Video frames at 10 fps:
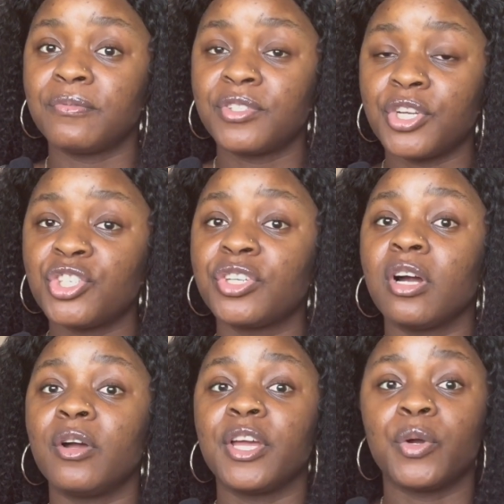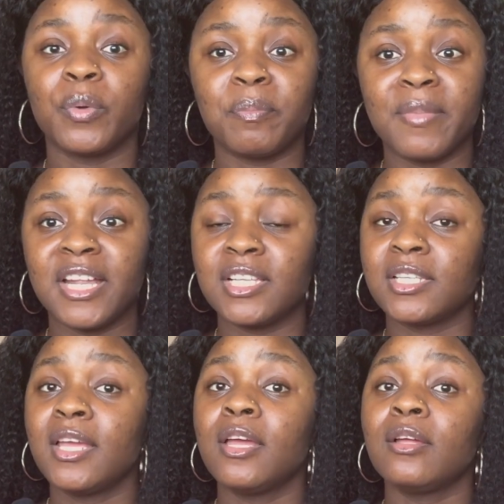surgical equipment
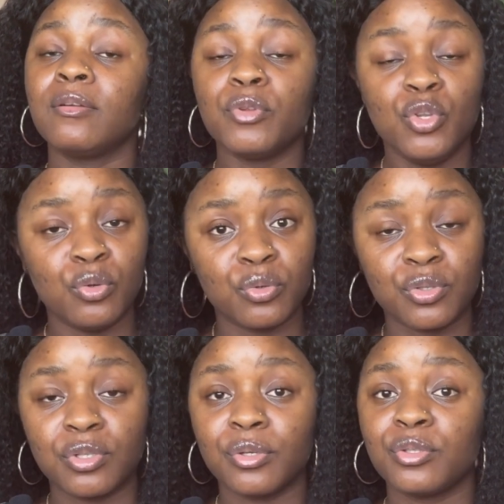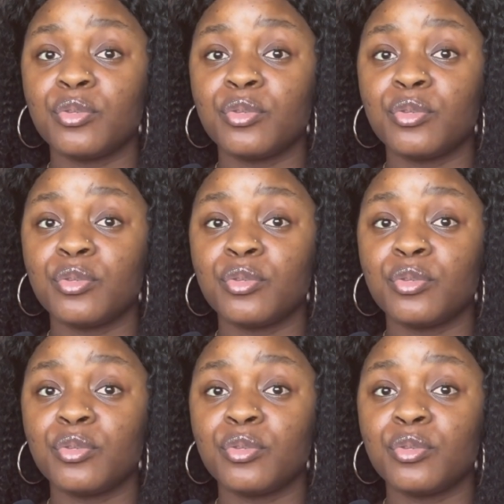used